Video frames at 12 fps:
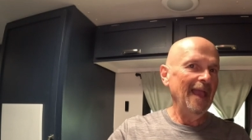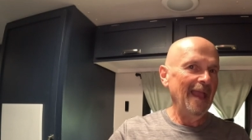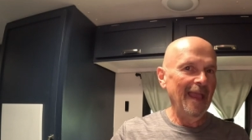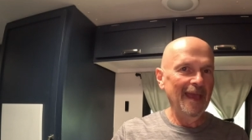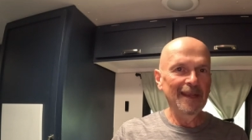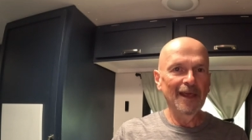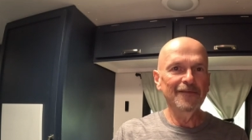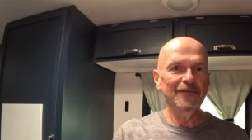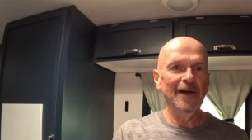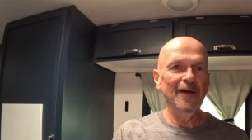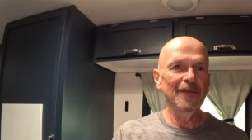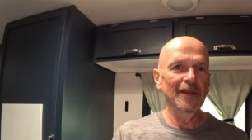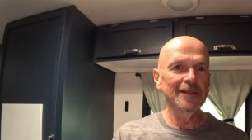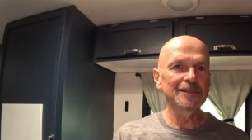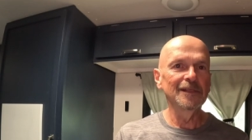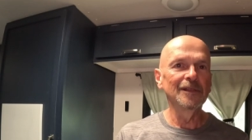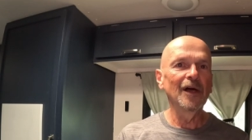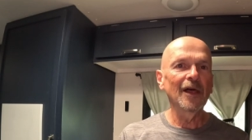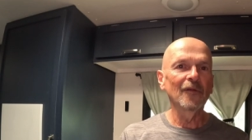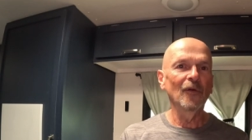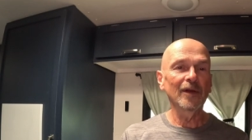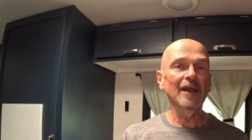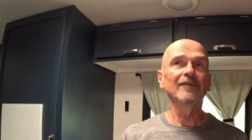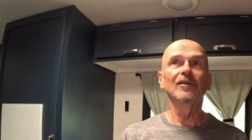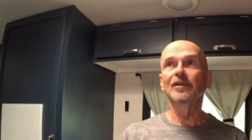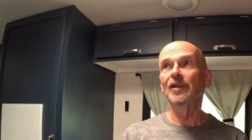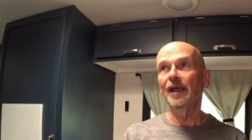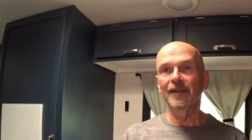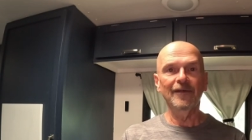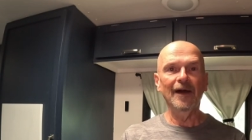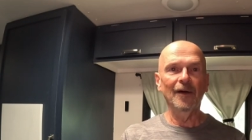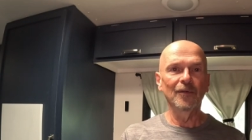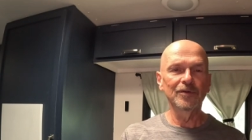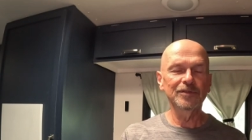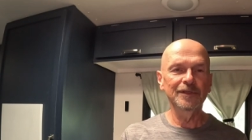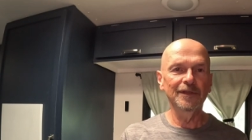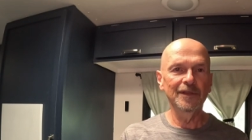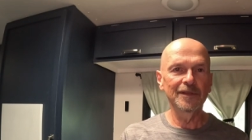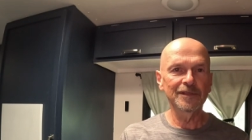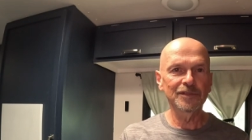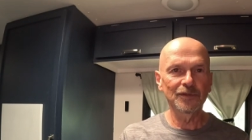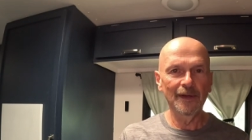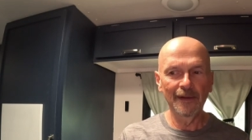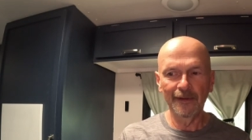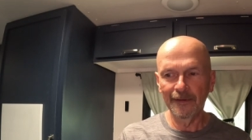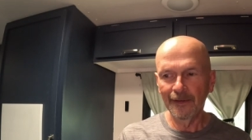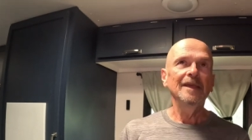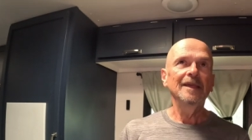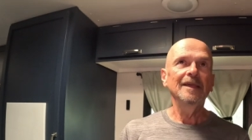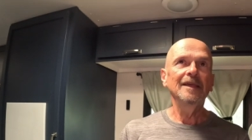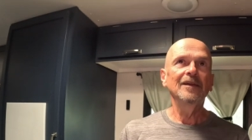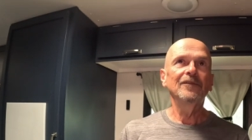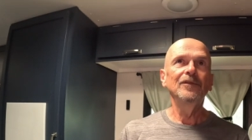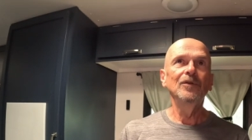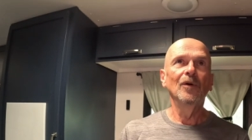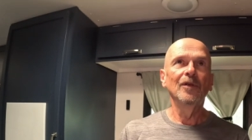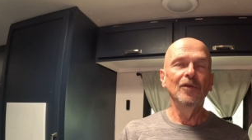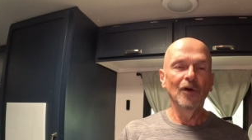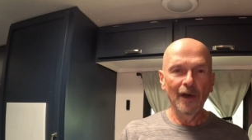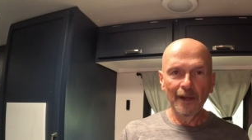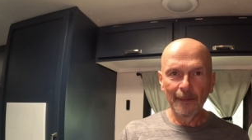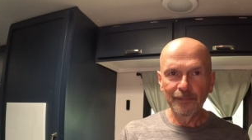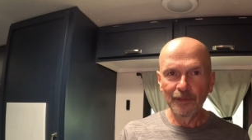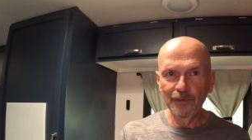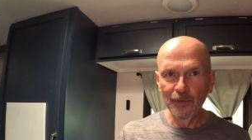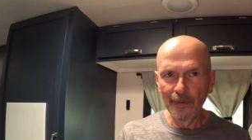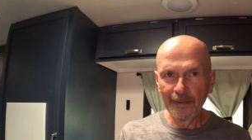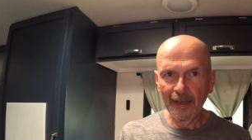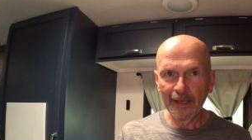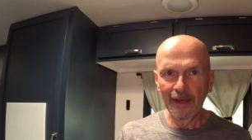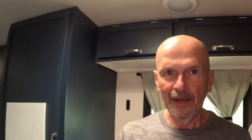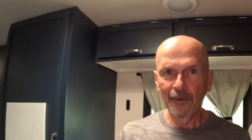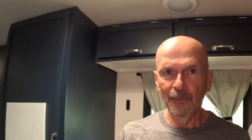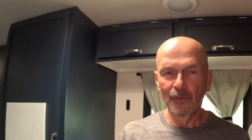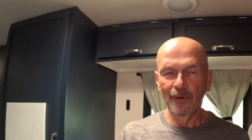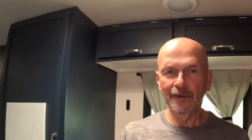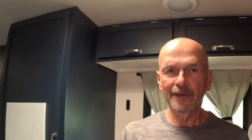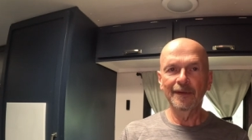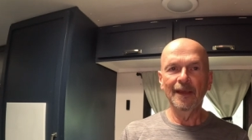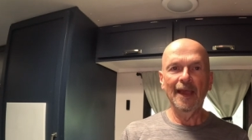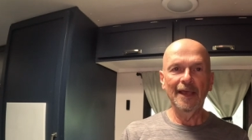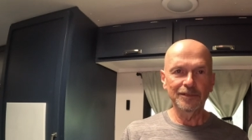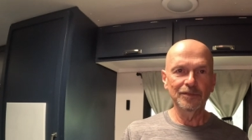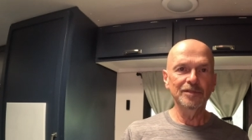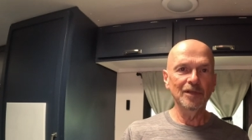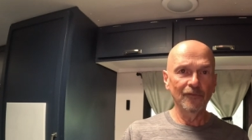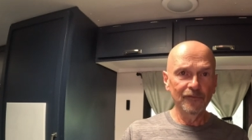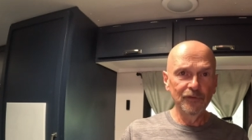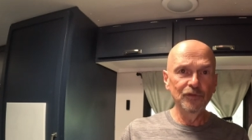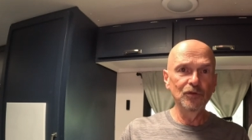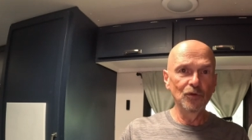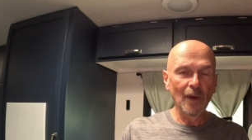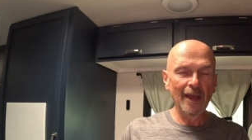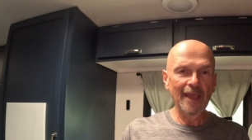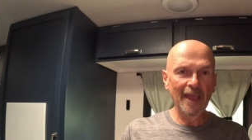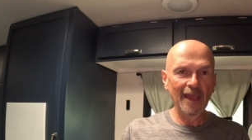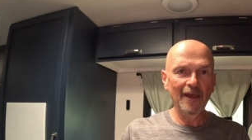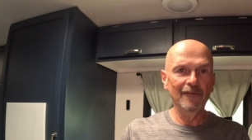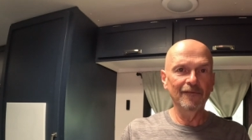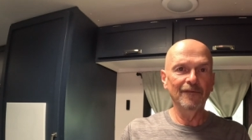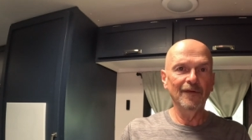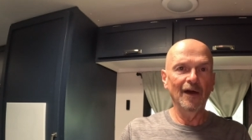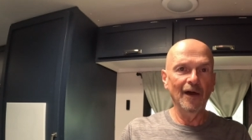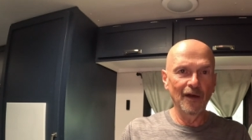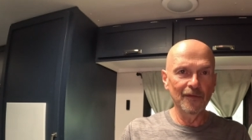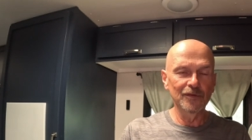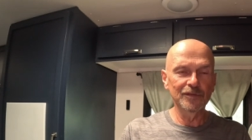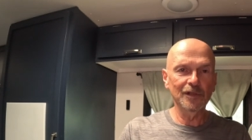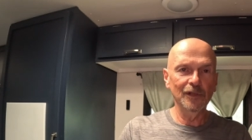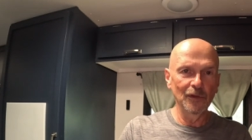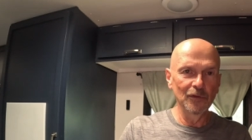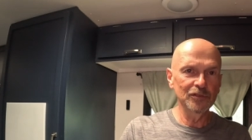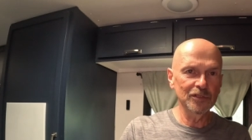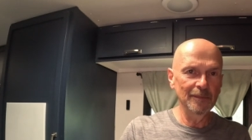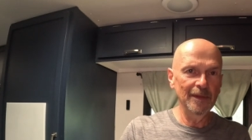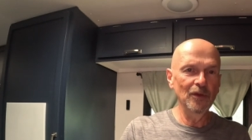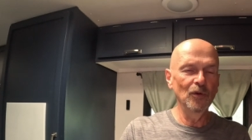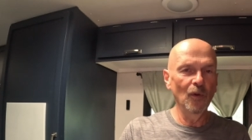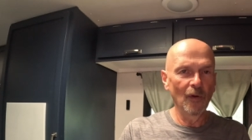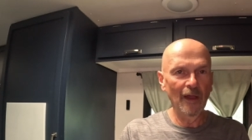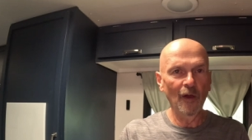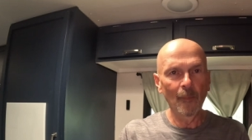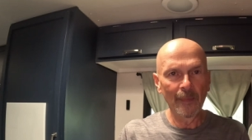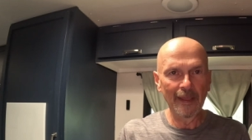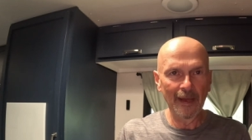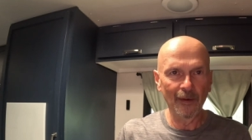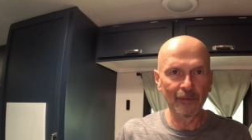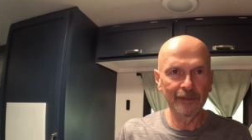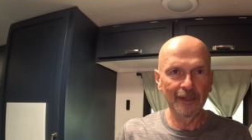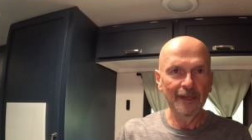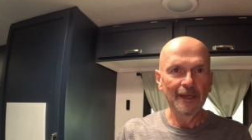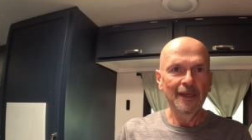And I found that it's a lot of work. I have a lot of hours into this trailer if you are not up to doing that kind of work, ask yourself, do I have others close to me who will help me out?